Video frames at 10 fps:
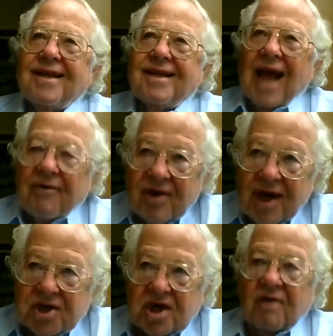
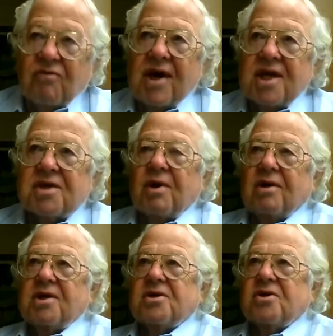definition of what
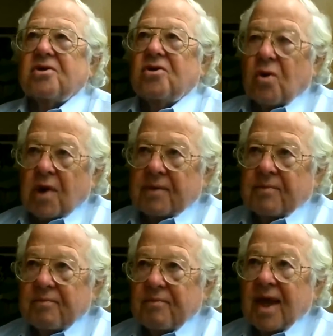Israel is doing,
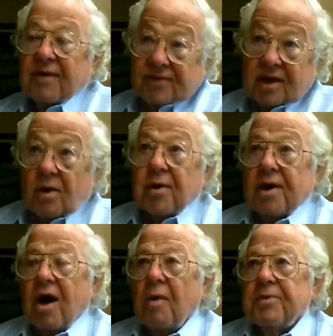if they do it,
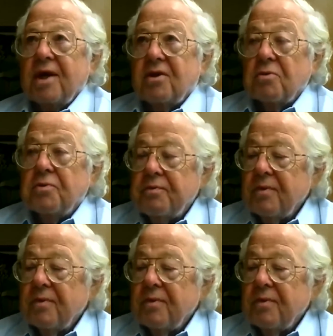and I hope they do,